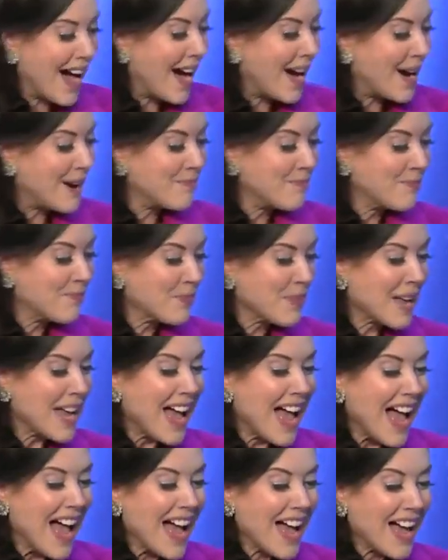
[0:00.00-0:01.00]
on?
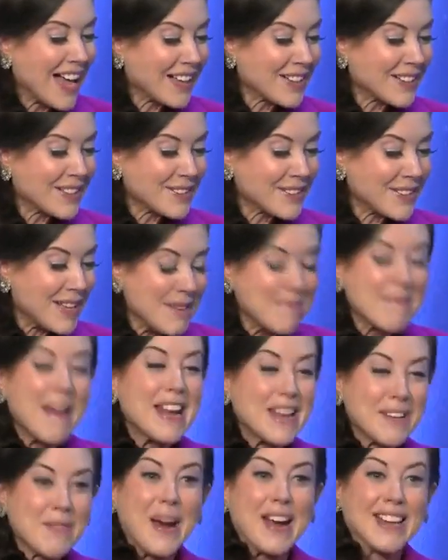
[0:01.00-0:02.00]
in
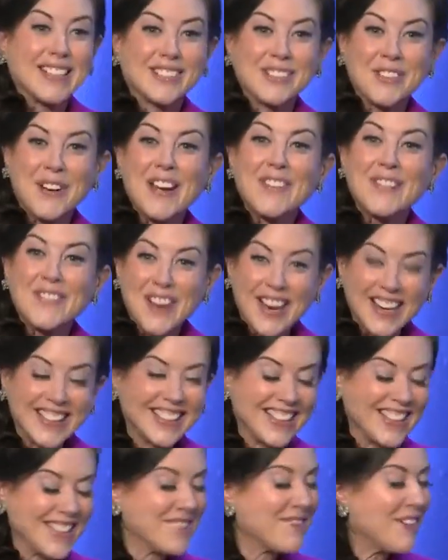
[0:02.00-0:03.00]
many ways, quite
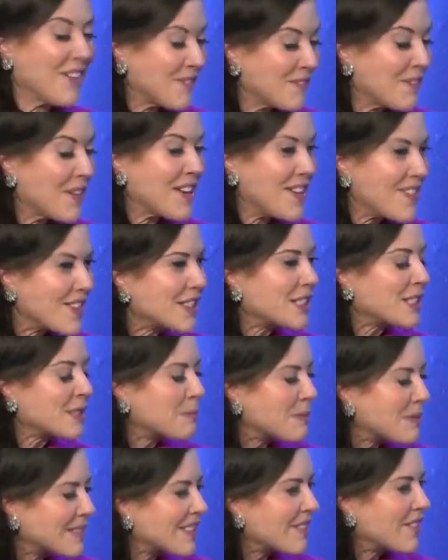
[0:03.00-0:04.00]
frankly, but in this
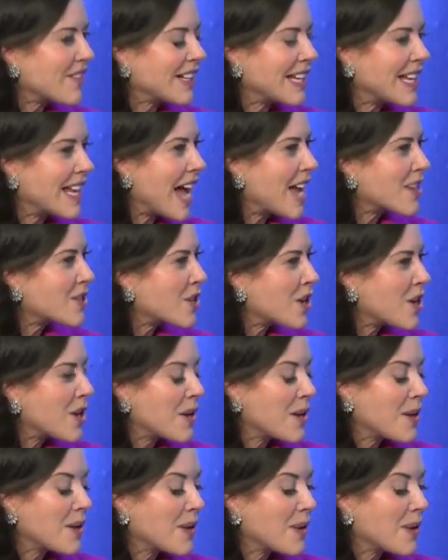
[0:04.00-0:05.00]
specifically, and
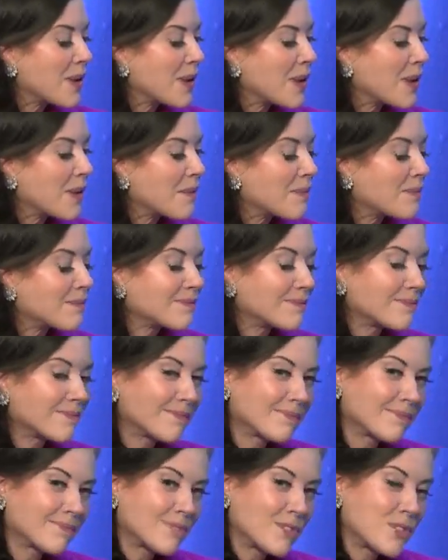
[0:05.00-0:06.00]

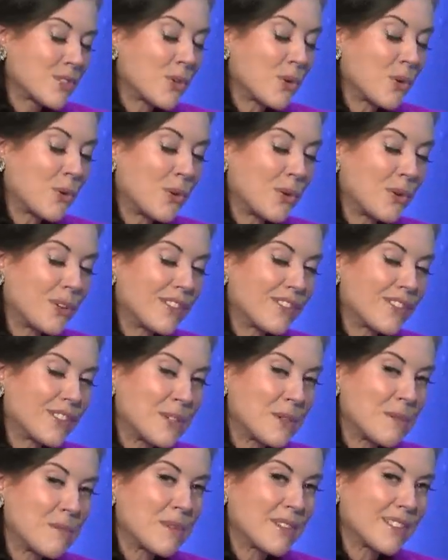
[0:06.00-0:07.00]
to all of
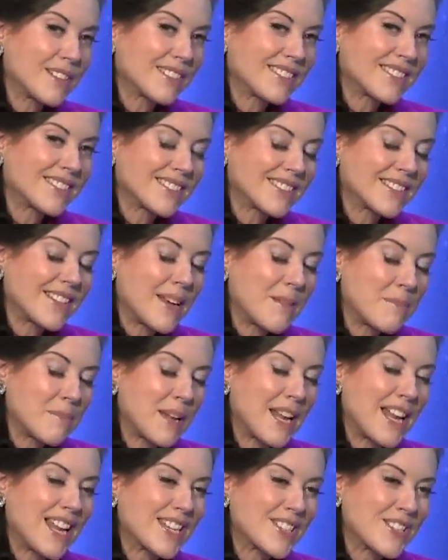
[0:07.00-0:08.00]
you, but I'm
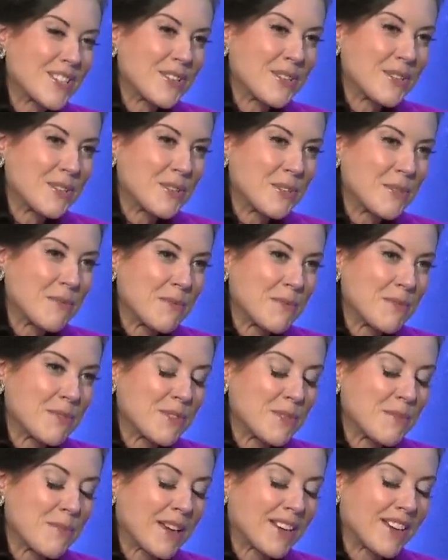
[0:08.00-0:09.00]
playing
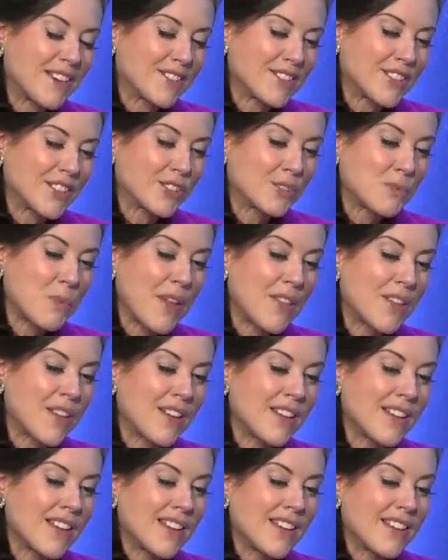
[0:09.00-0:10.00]
to my governors,
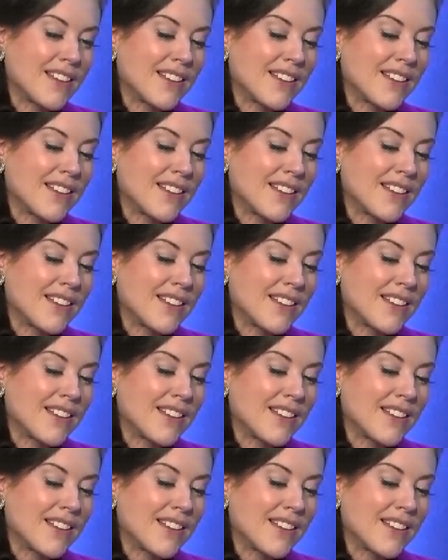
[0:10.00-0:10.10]
whether,